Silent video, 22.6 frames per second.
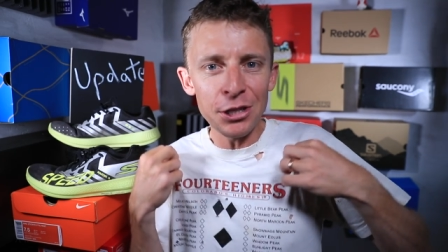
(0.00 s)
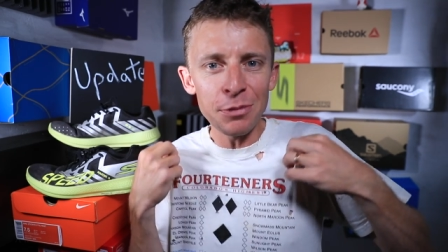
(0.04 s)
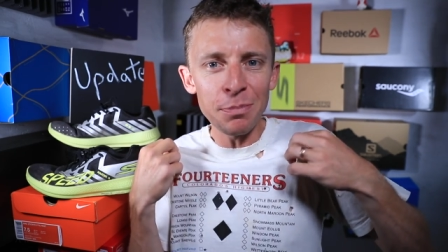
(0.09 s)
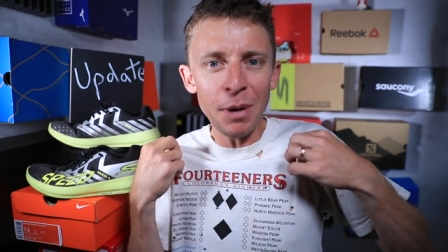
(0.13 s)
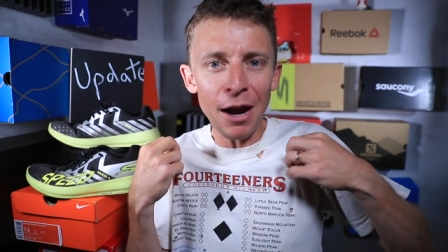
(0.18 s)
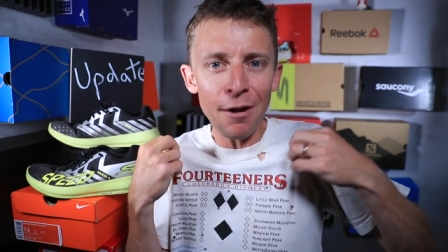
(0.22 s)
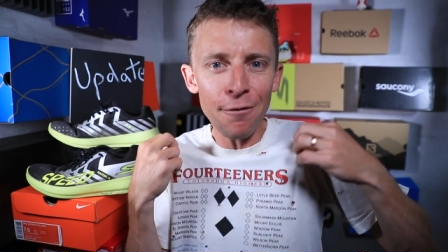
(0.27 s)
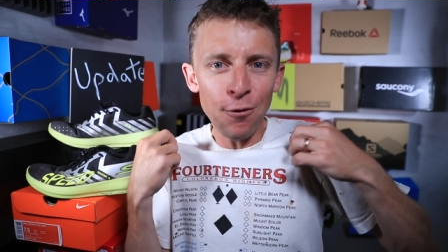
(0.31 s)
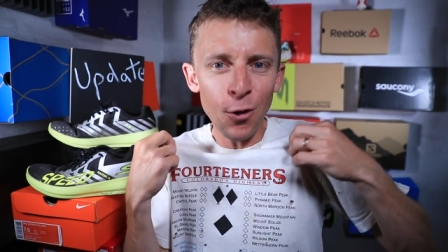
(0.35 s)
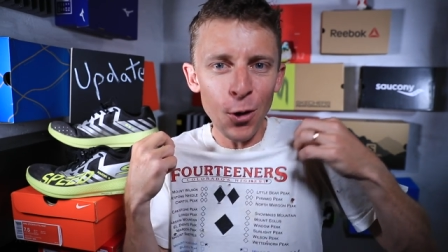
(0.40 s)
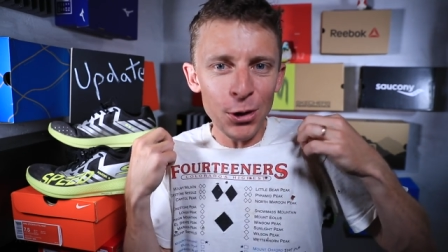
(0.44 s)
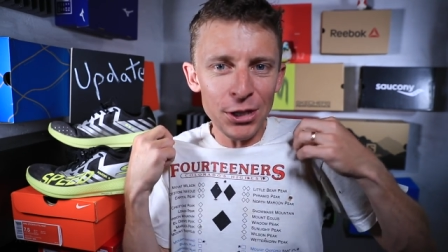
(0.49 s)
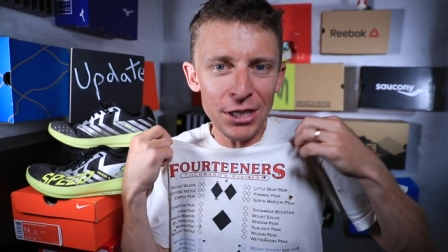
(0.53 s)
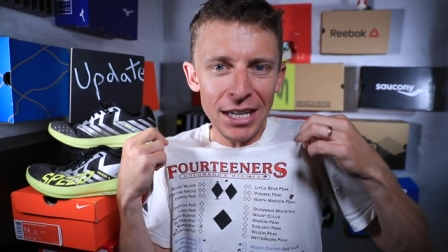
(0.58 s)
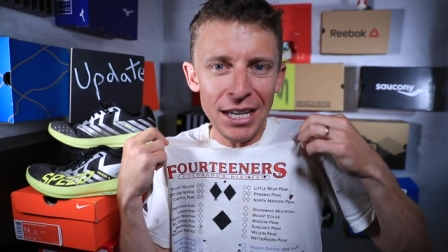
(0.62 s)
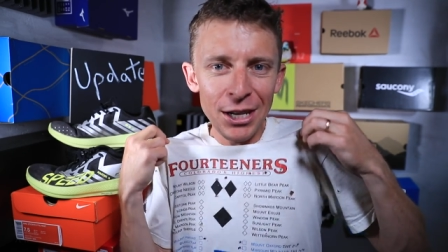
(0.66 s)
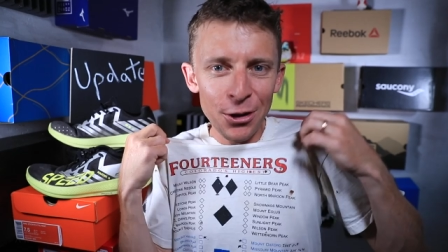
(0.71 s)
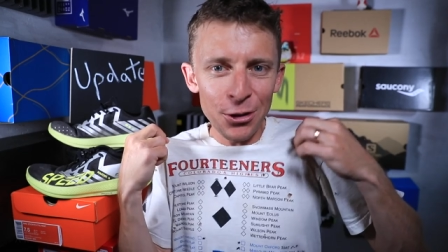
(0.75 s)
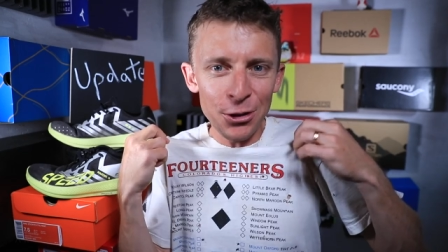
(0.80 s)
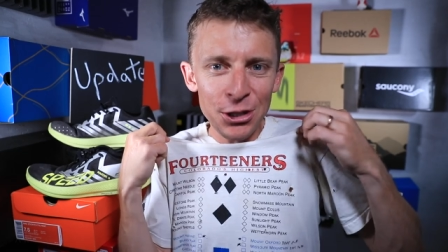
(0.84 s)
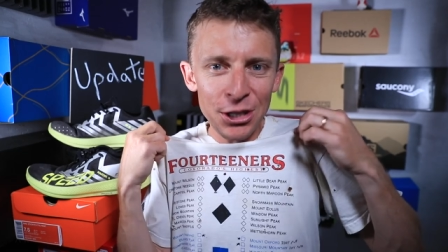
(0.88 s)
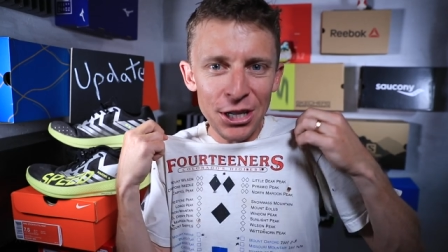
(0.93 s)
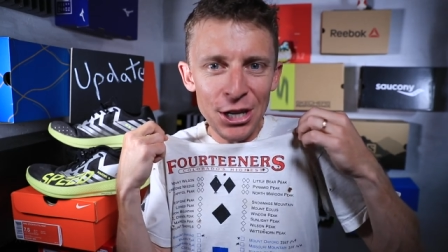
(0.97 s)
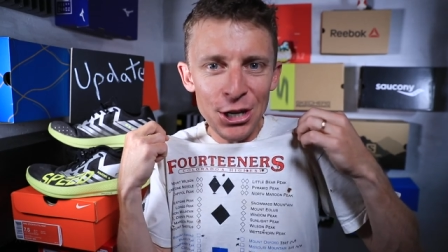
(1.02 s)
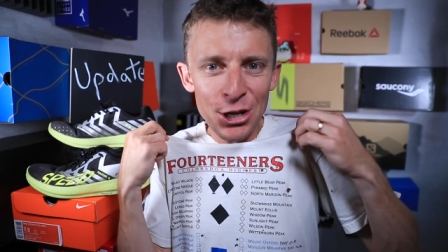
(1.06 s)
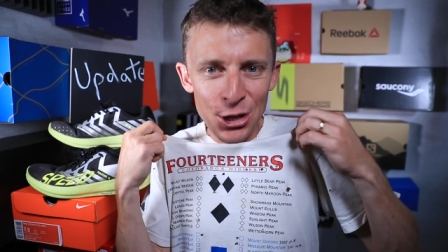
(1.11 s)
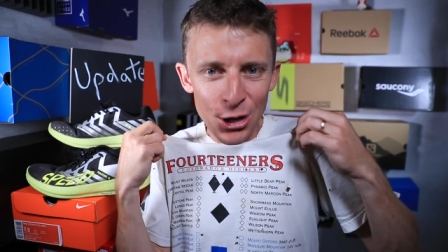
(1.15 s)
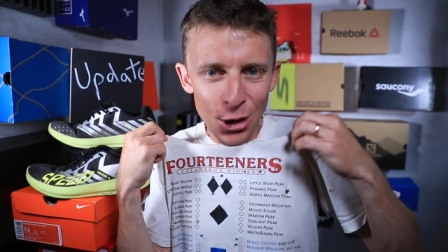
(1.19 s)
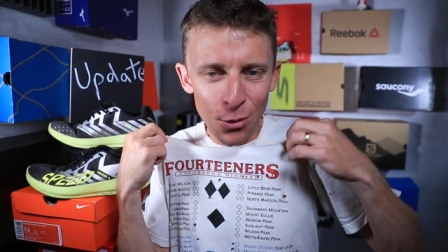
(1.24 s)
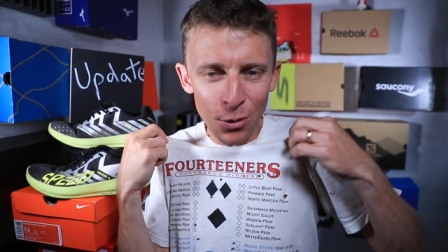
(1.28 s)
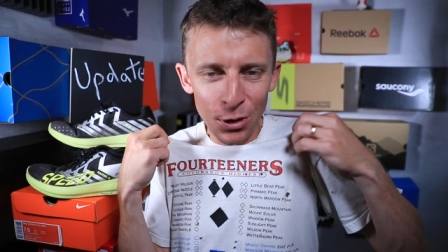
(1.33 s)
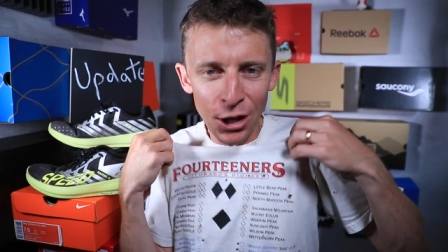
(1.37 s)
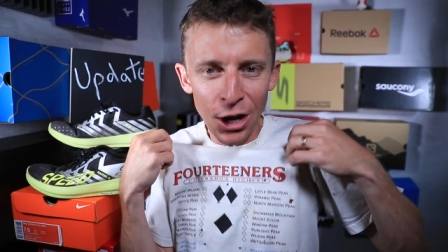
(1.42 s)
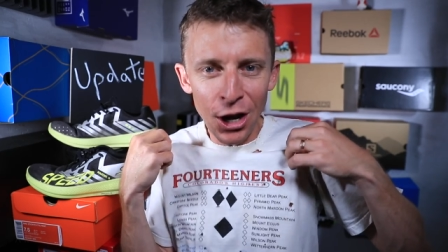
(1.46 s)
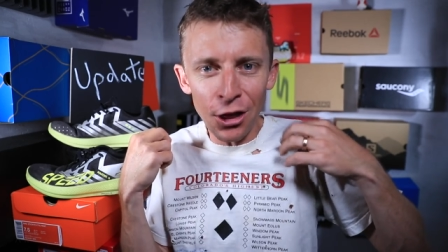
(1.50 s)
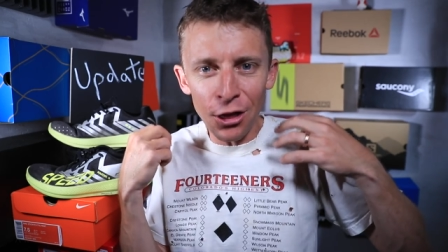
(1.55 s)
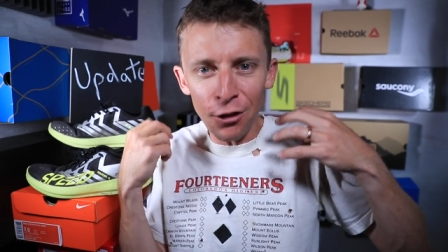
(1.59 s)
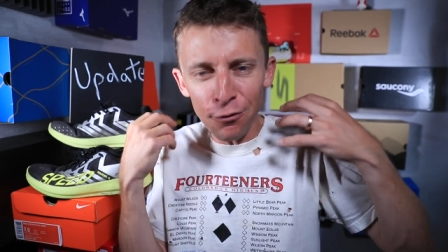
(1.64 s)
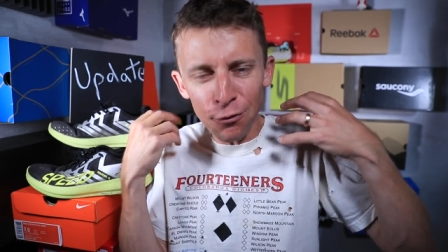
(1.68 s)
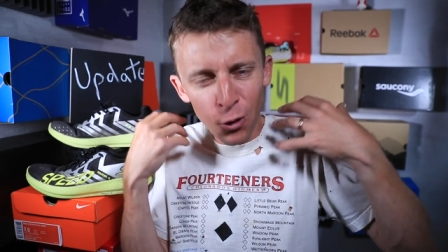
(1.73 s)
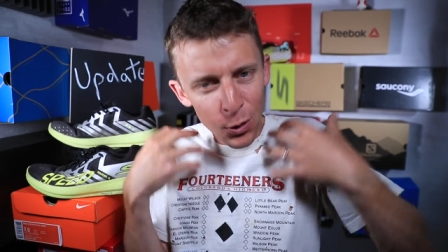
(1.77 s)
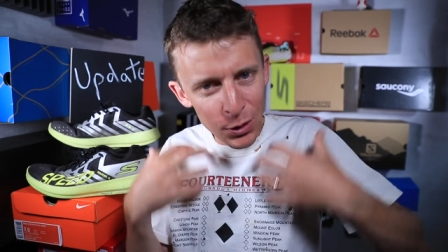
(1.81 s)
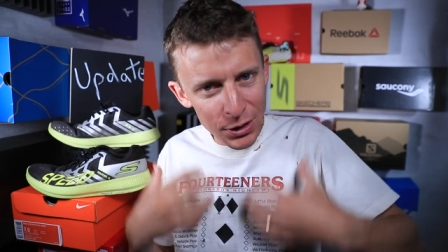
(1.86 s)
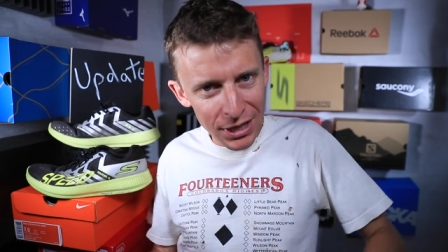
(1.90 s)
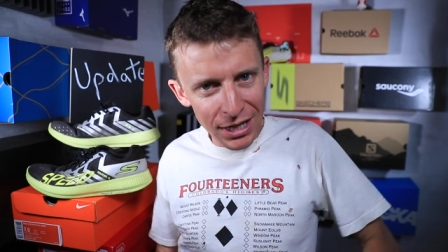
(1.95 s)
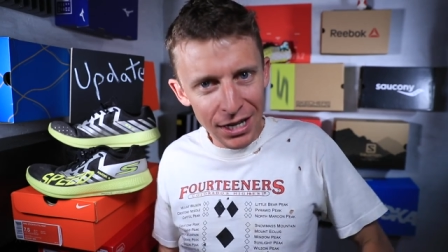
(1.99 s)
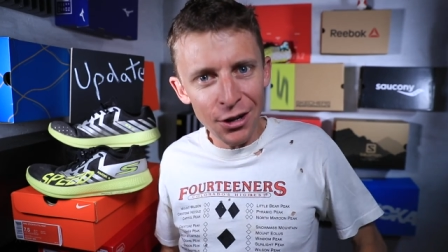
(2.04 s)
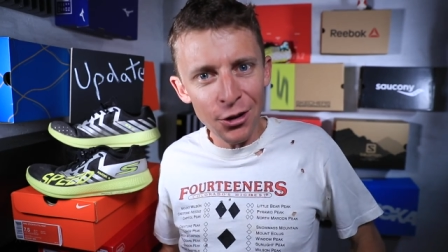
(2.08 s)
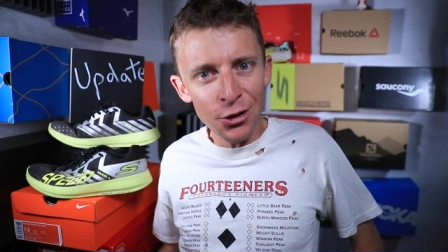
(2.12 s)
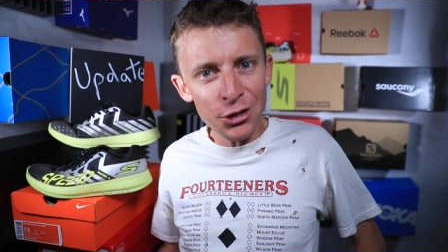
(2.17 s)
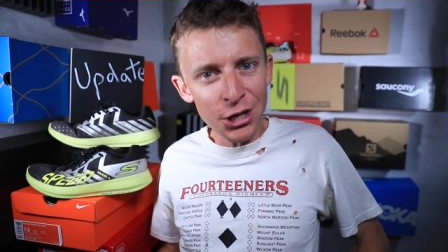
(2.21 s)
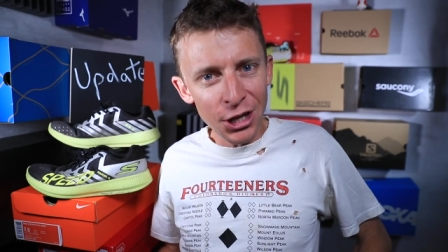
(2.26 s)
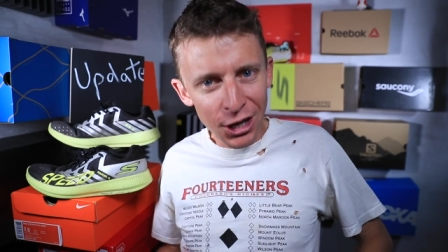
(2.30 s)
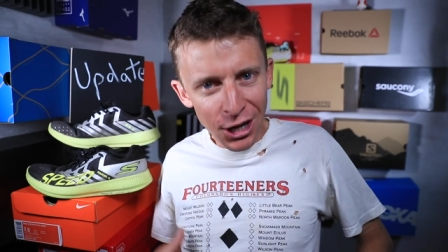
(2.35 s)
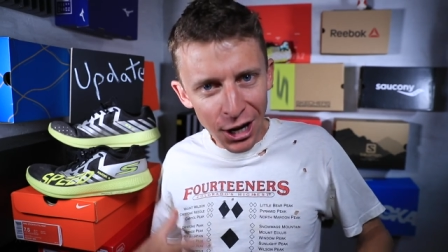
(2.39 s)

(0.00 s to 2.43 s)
is my fourteeners t-shirt with all the fourteeners in